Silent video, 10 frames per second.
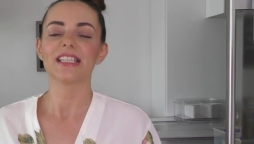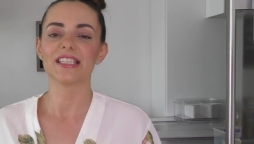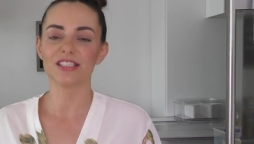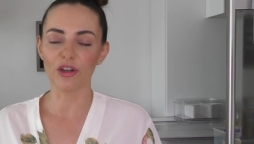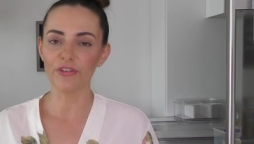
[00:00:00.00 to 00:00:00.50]

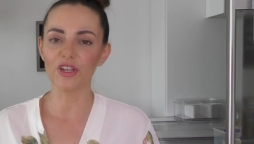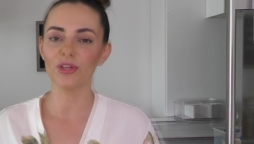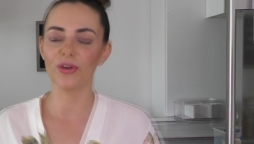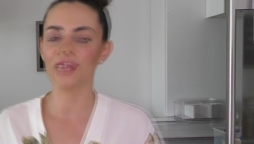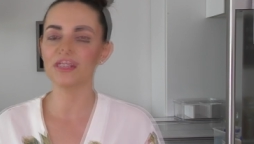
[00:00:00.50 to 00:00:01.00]
stuffing
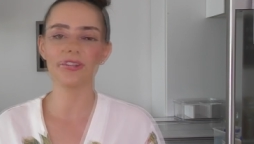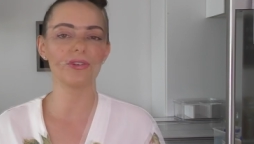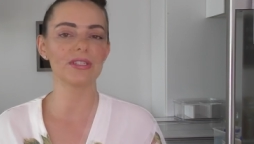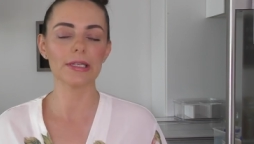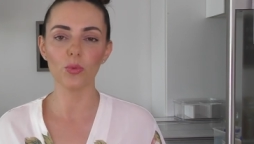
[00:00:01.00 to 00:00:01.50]
clothes into
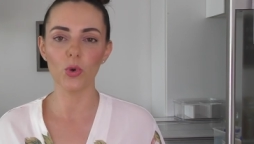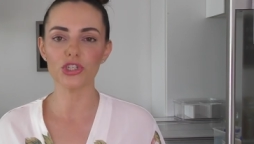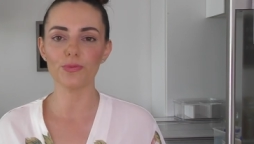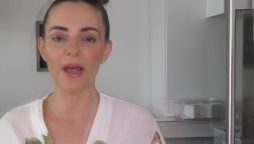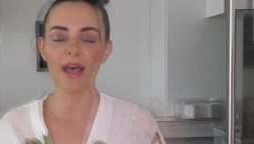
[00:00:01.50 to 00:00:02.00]
those little
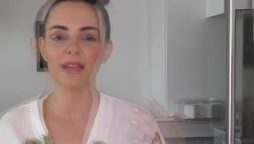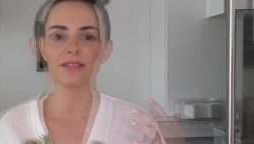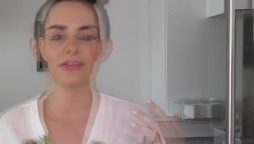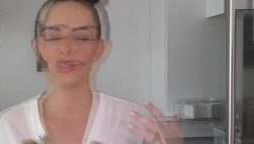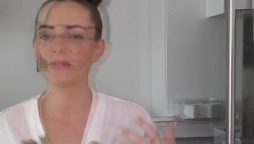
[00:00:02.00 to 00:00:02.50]
wash
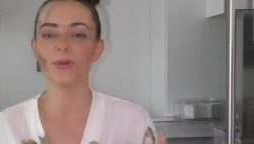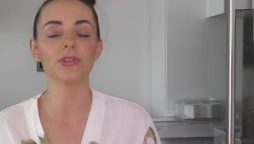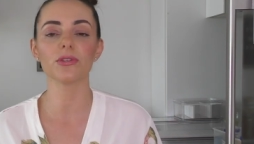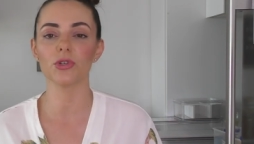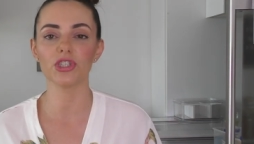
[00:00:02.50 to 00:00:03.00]
bags just
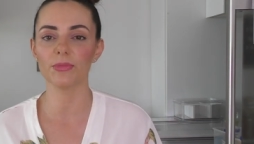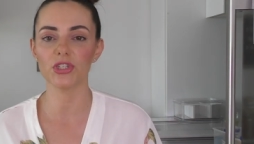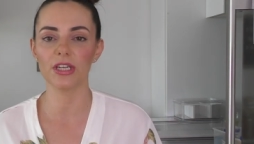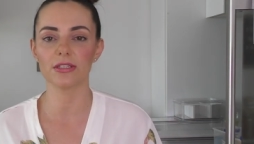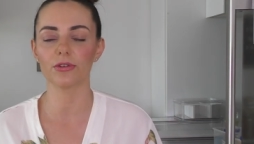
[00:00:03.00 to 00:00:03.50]
because the washing
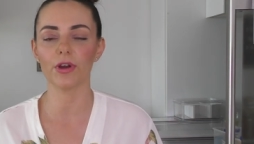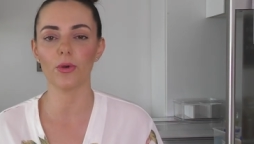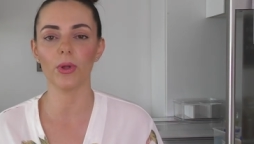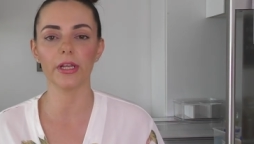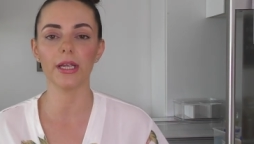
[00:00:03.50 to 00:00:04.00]
machine isn't great
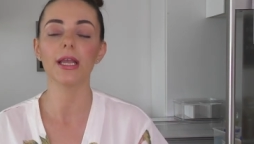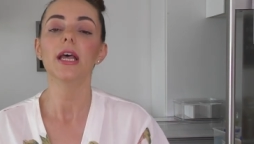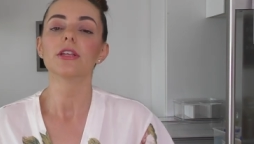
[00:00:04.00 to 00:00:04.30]
quality